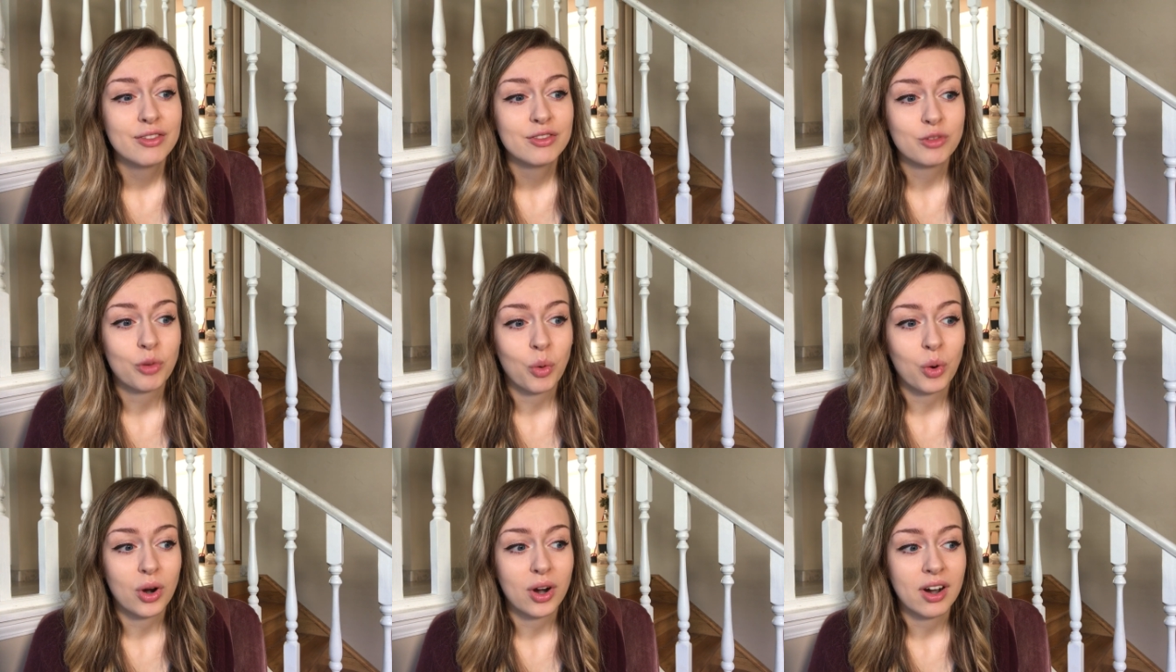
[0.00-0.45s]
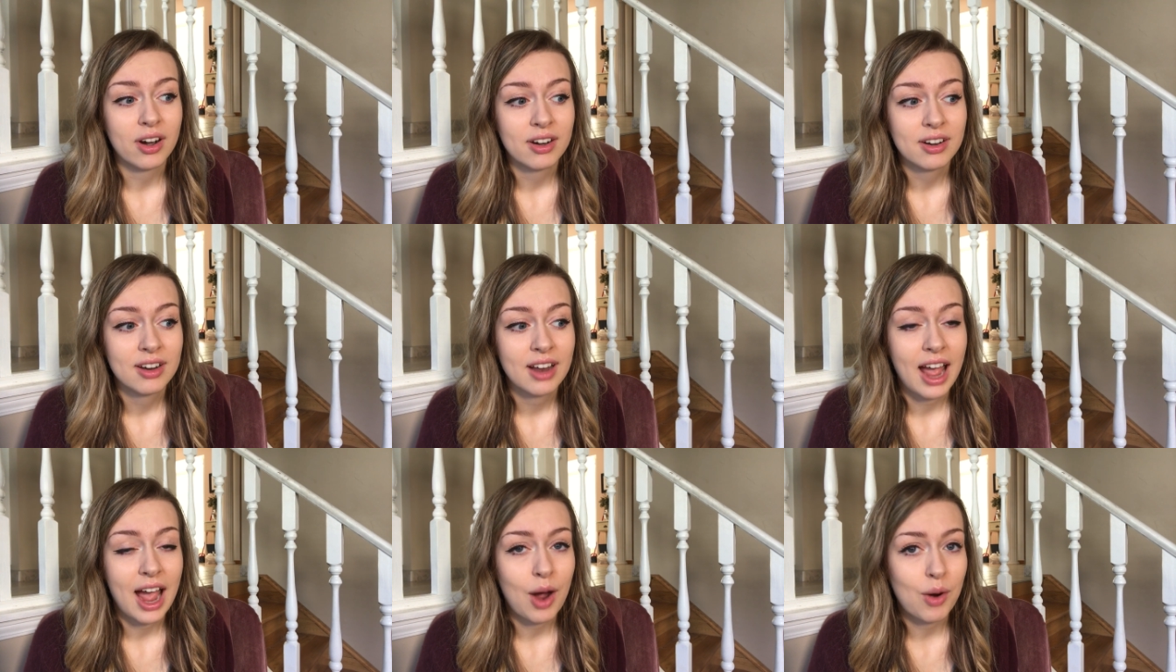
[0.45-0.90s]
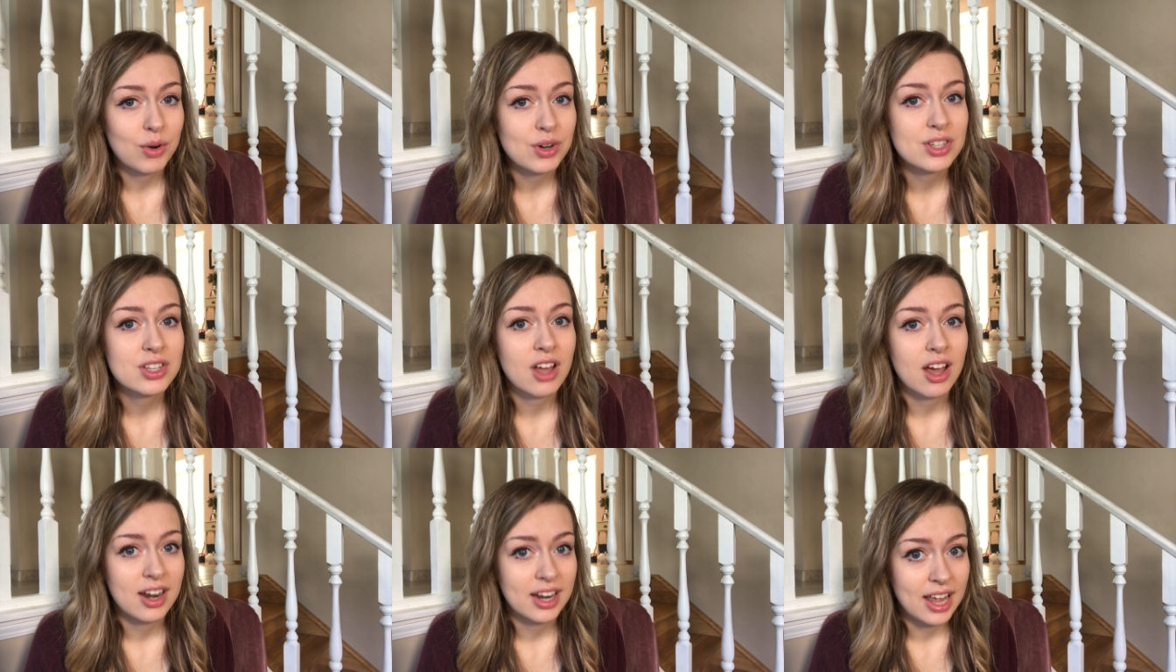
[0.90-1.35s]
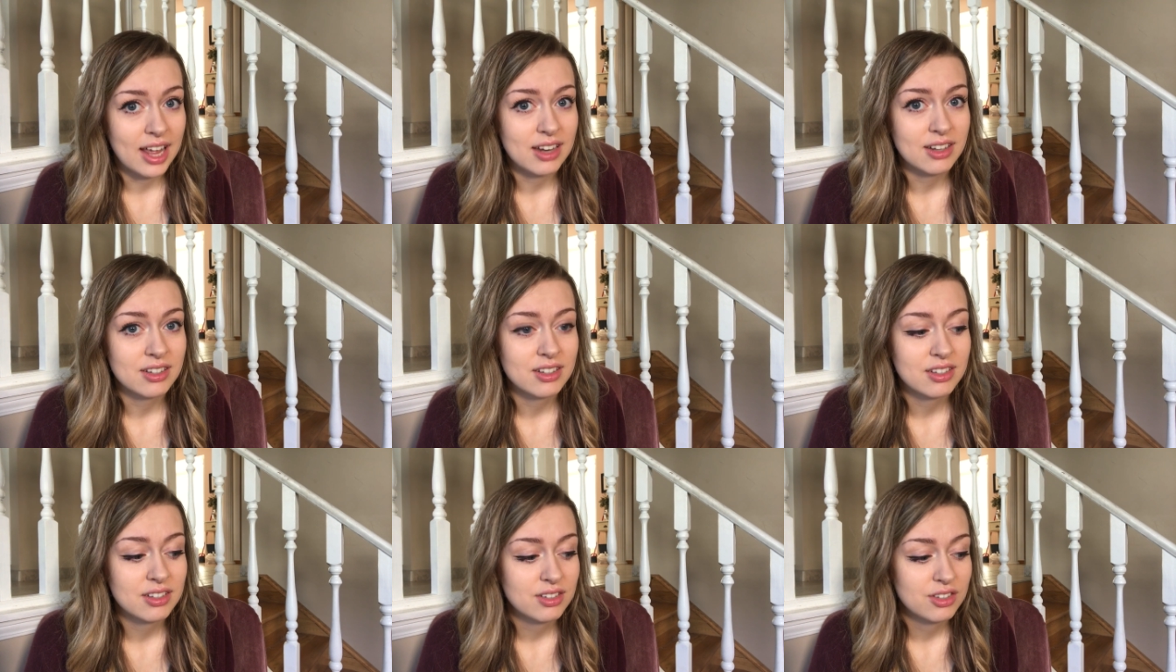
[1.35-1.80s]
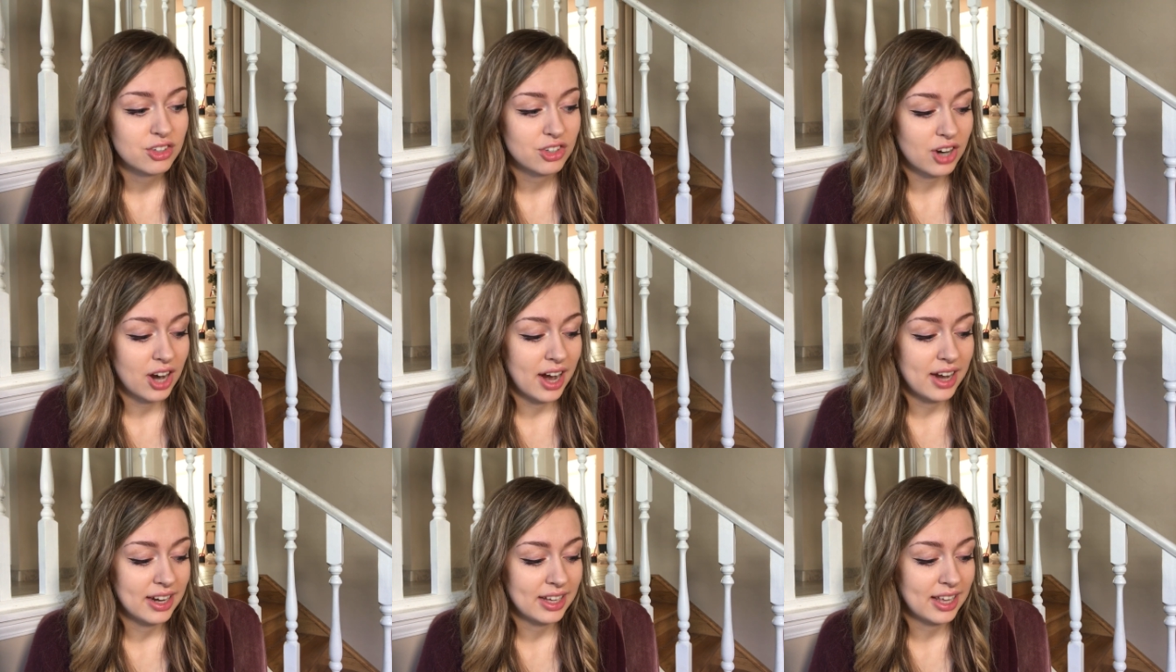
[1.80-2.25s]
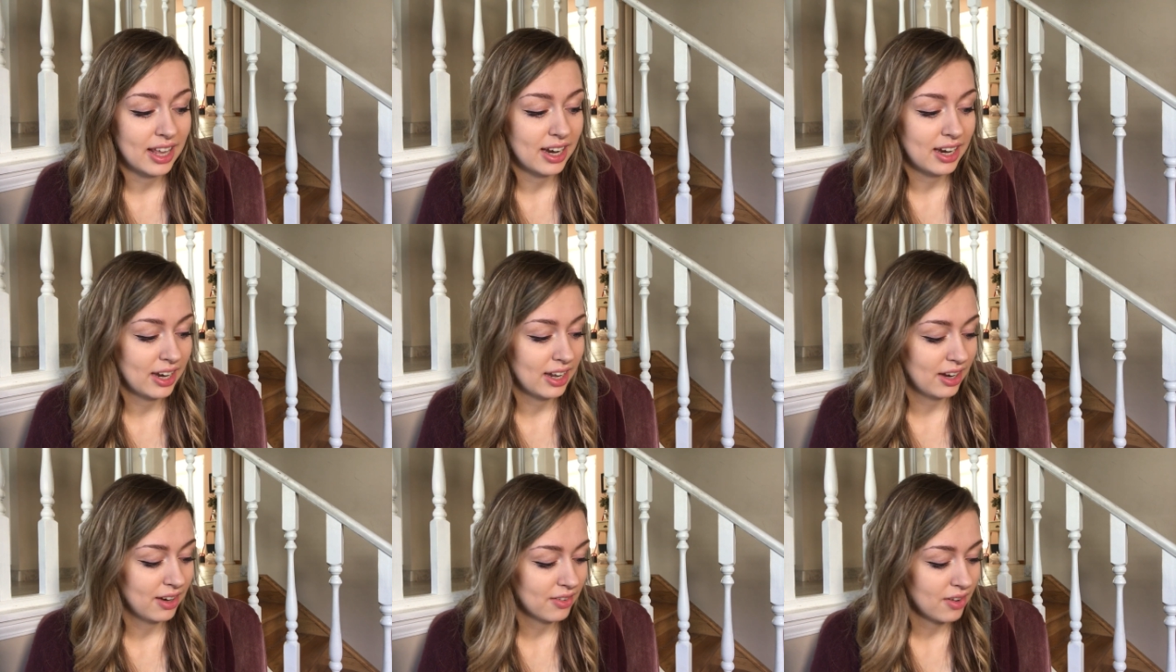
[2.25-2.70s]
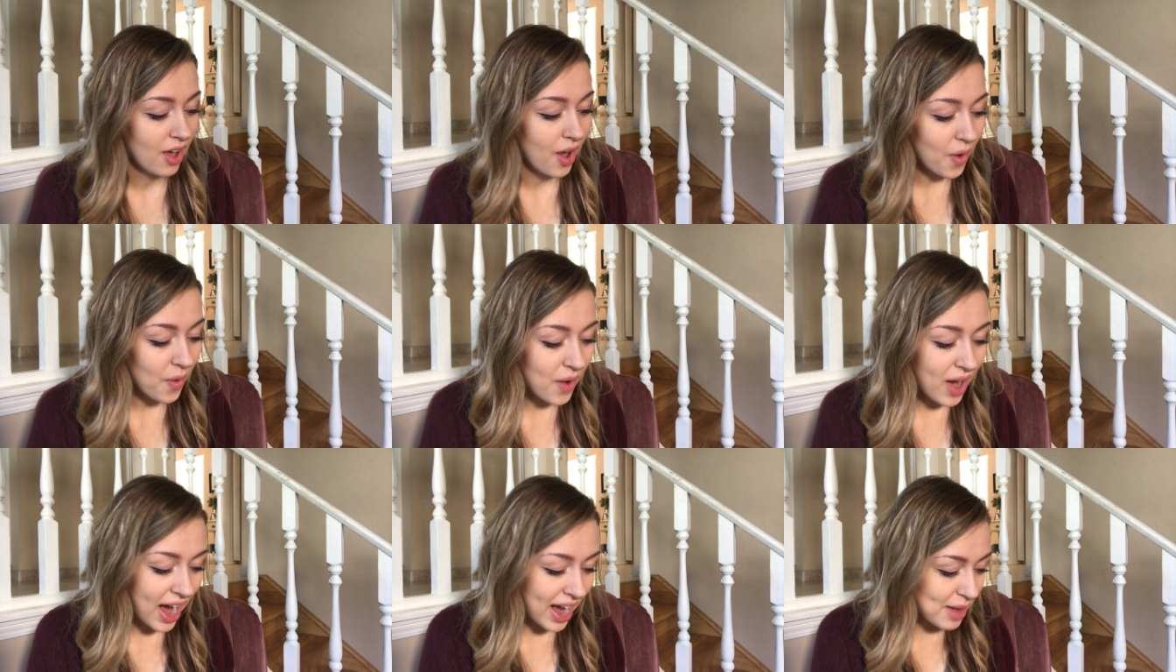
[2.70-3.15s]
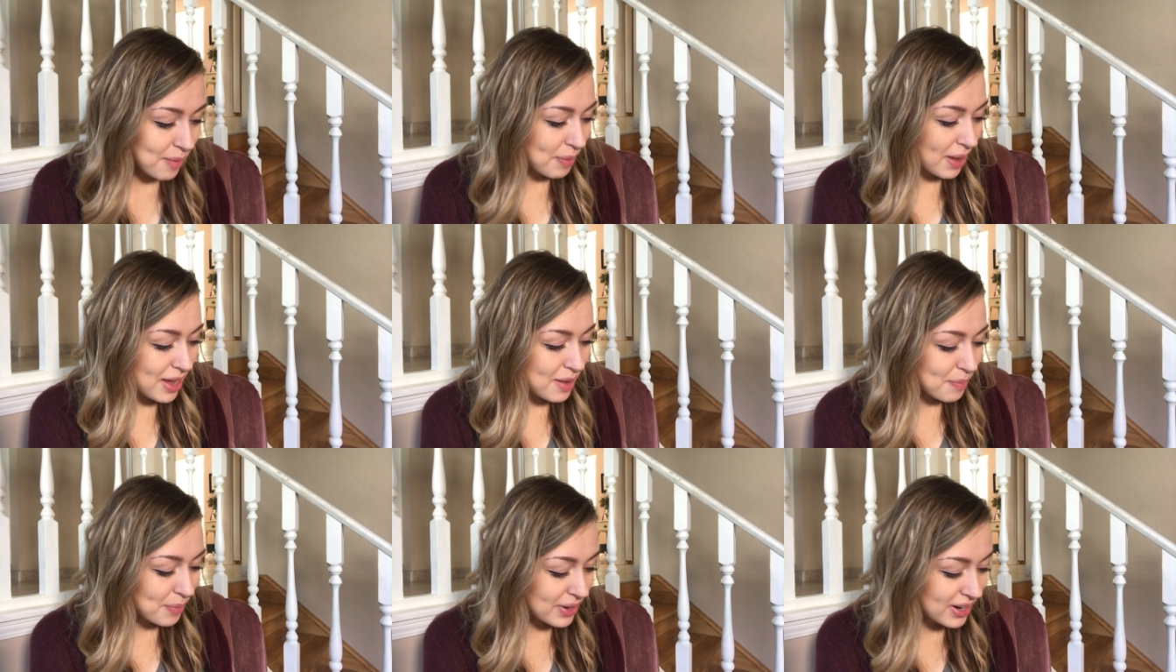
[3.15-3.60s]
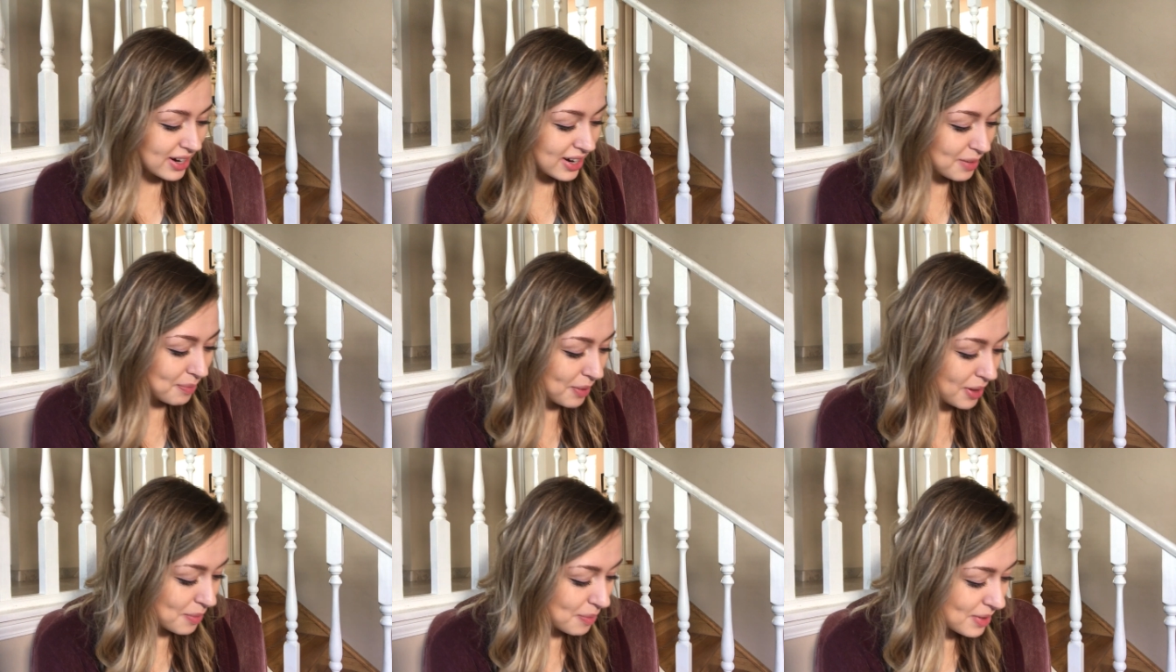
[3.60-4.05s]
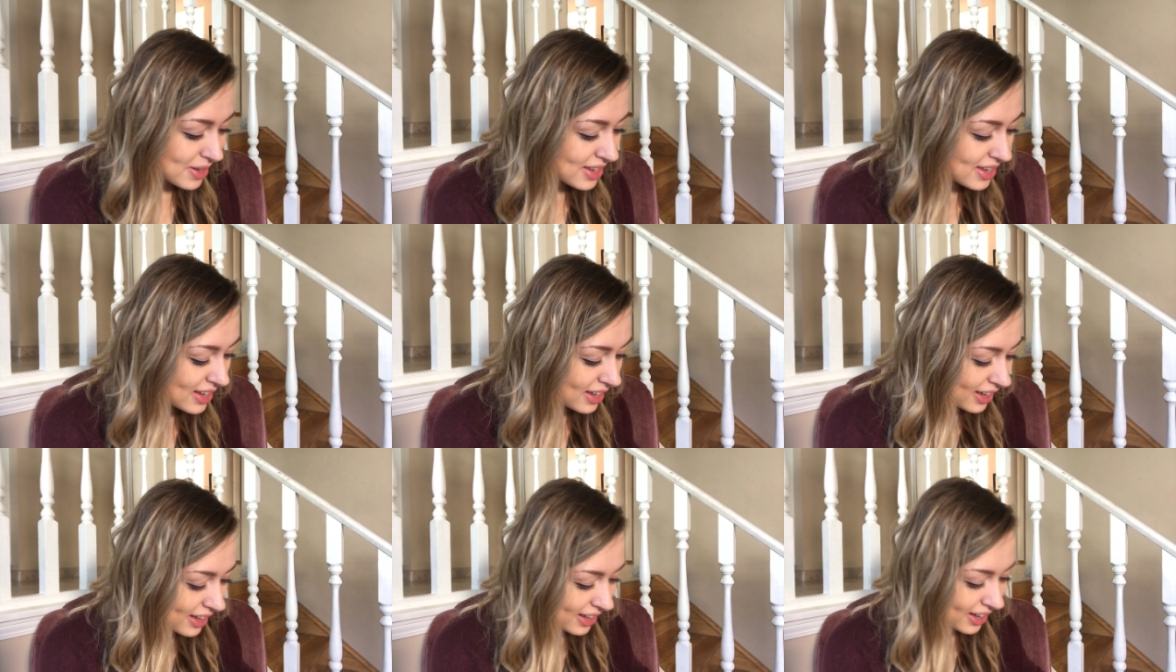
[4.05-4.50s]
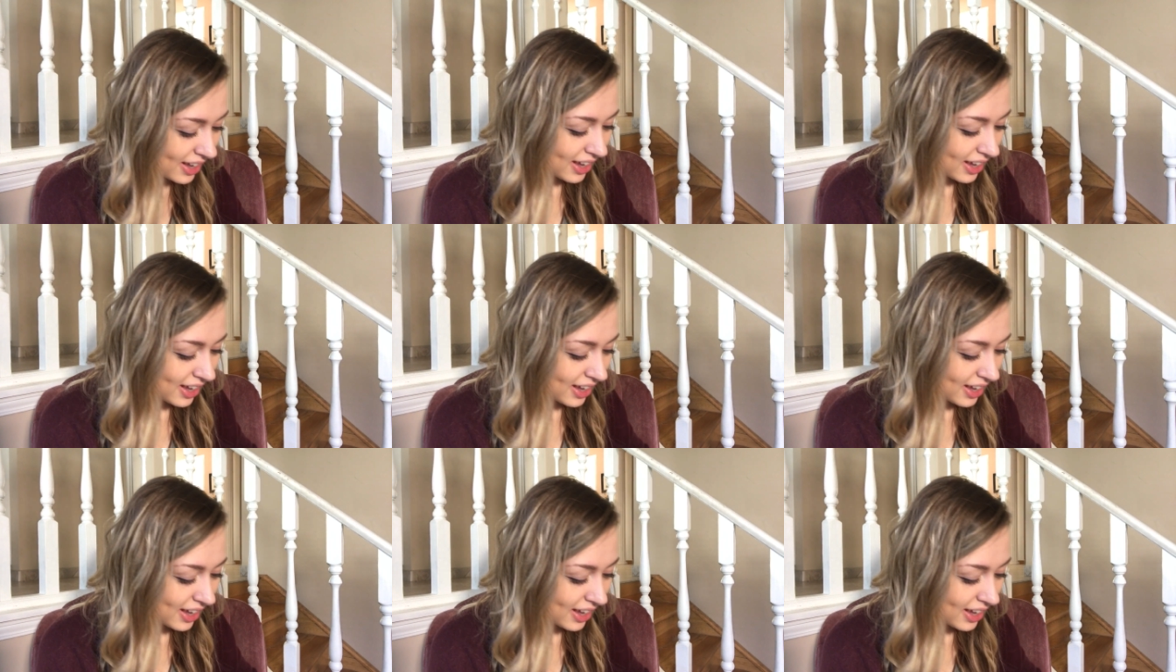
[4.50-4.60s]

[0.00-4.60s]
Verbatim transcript: for hours on end trying to get it in. Oh, hi Piper, baby.